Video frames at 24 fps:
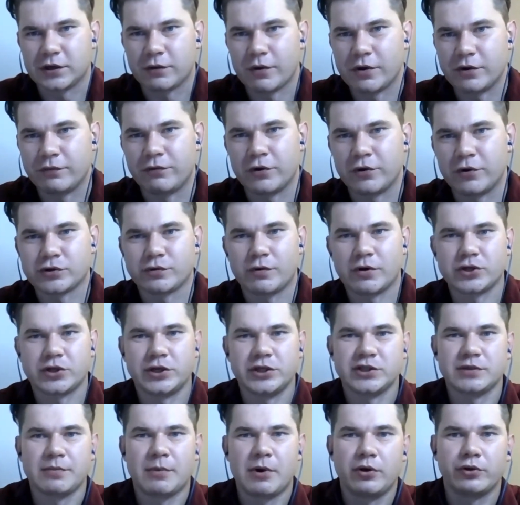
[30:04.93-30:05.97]
Well, the first question
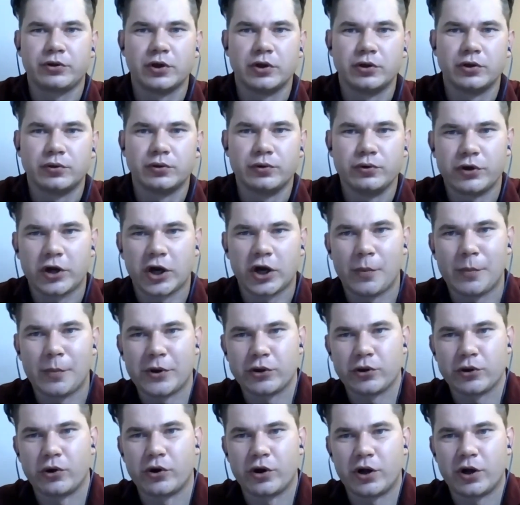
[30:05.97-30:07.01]
is about do you
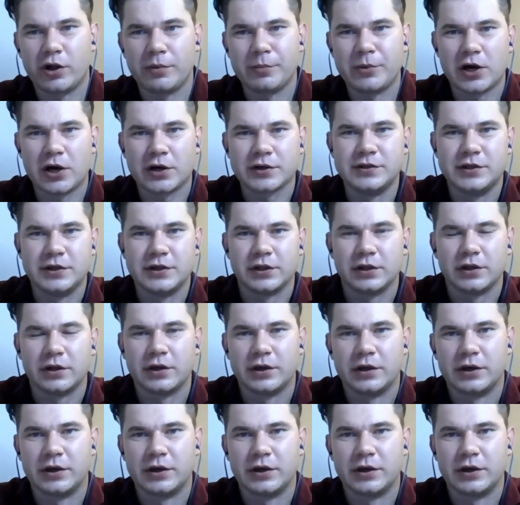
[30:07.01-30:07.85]
recommend oral minoxidil?